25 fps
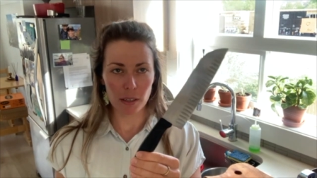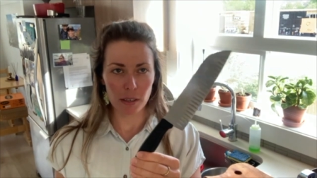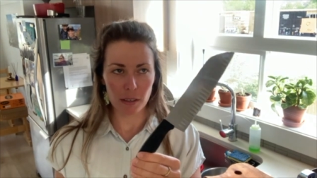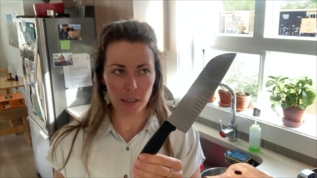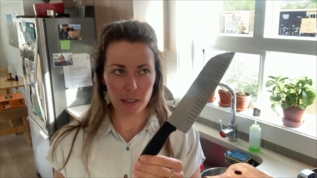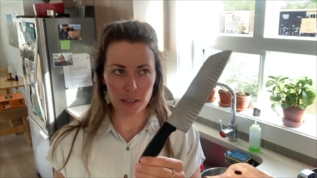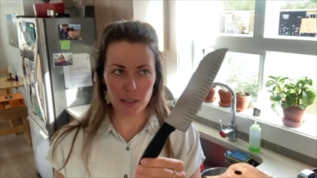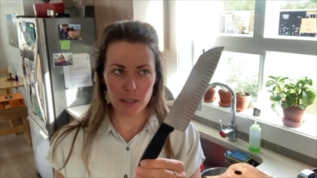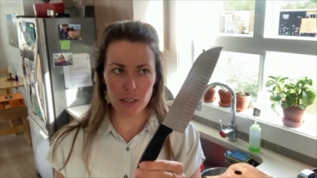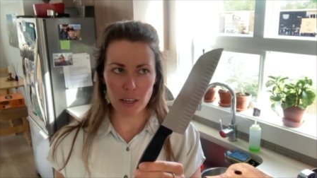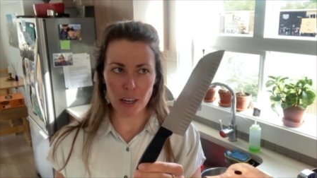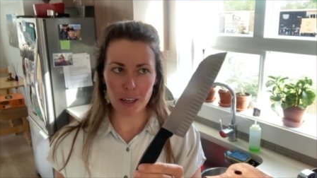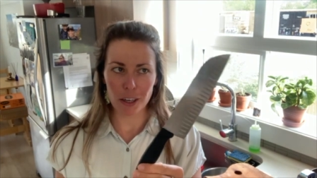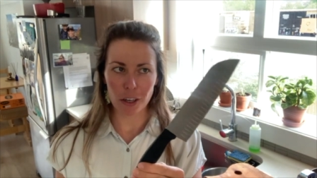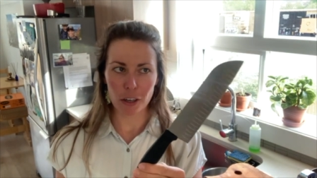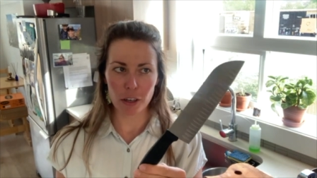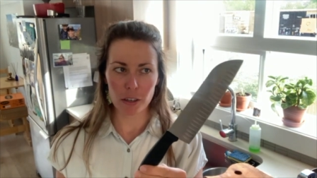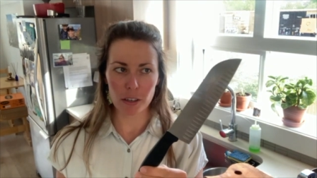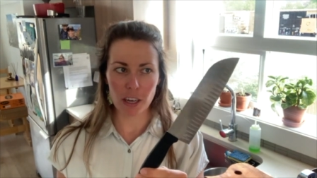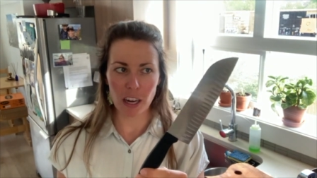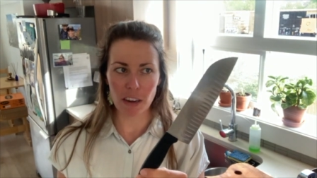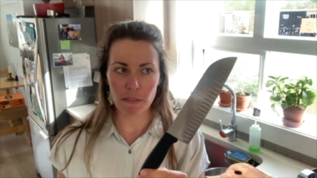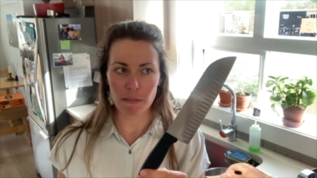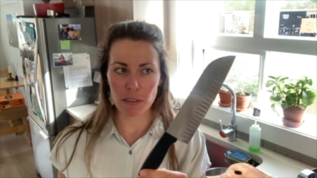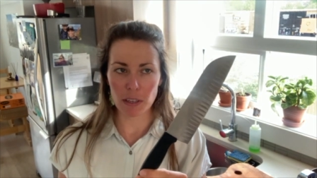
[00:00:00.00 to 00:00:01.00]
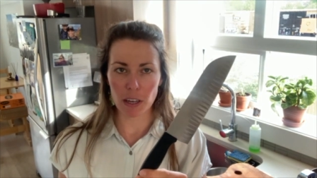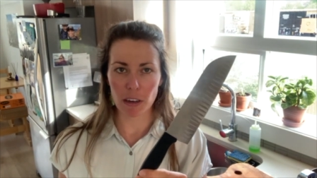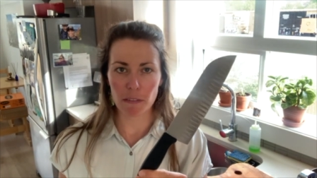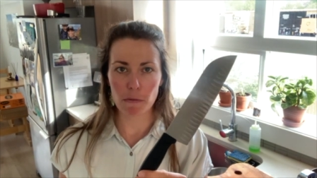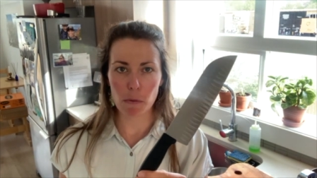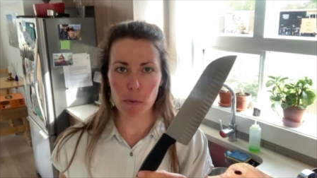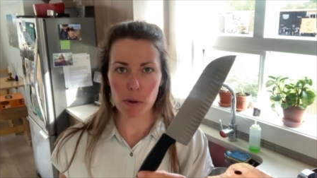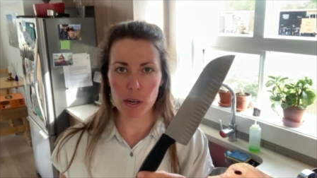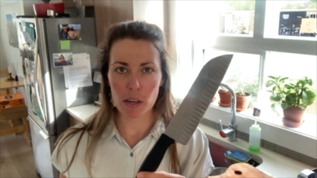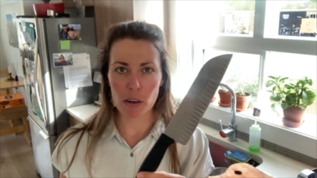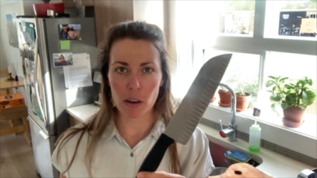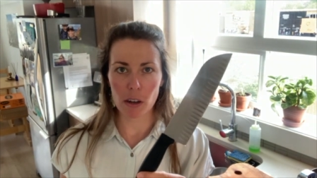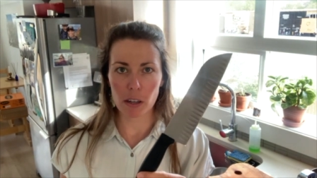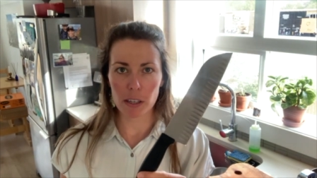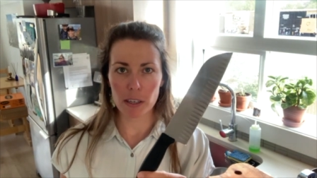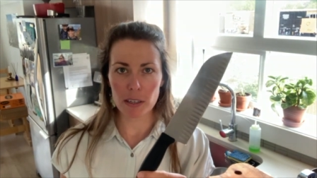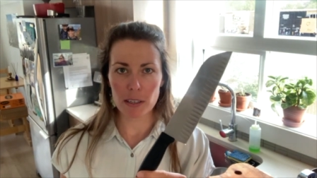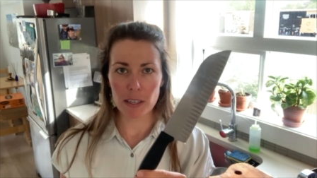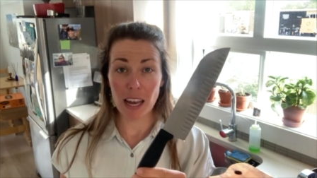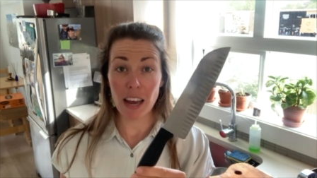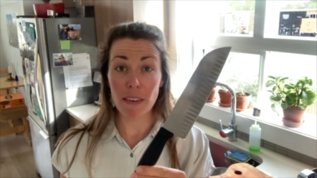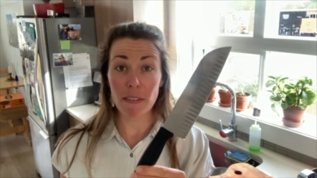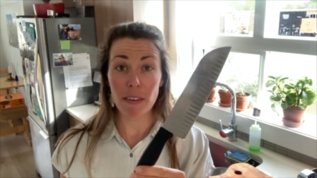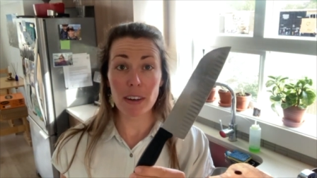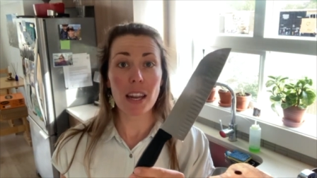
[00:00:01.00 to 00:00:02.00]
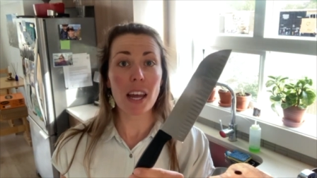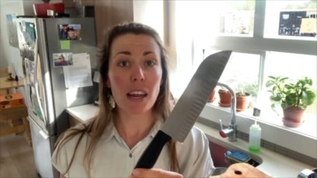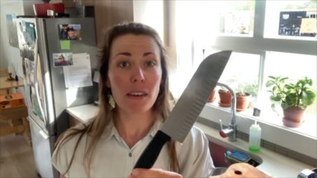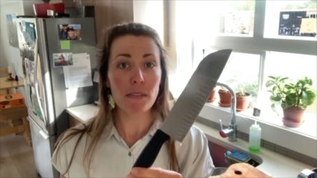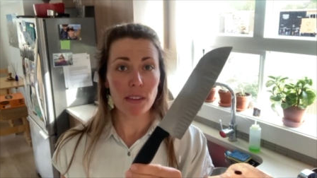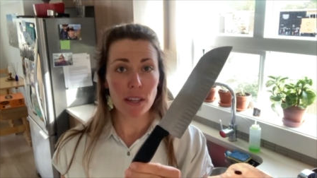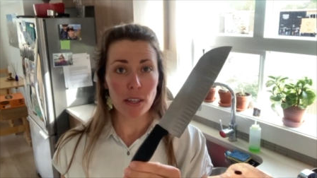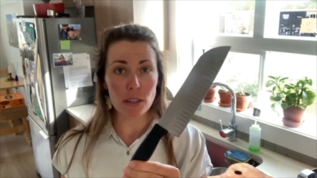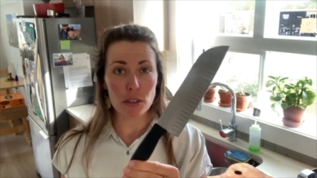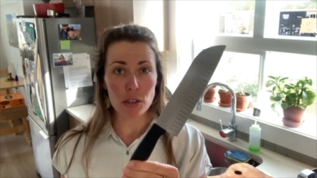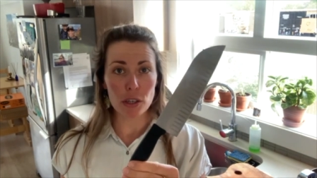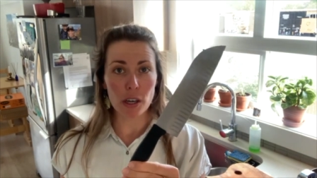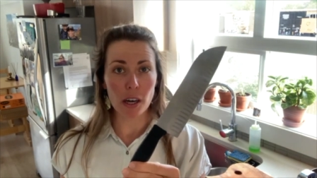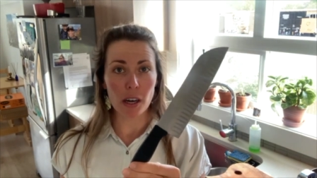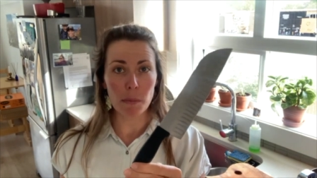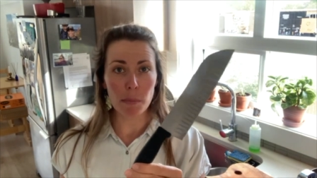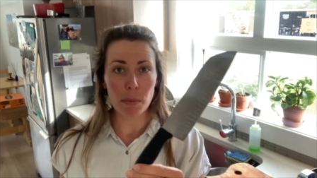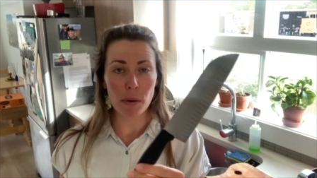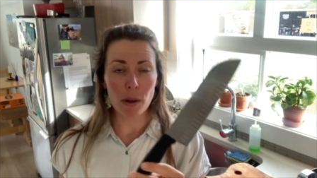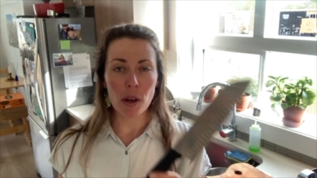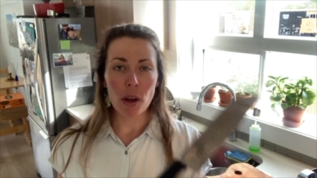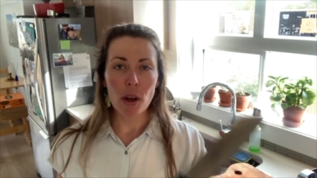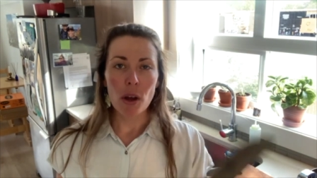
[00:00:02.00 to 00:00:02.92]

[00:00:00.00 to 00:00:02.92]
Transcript: This is not a good knife, it's like $40. Have a knife that's sharp,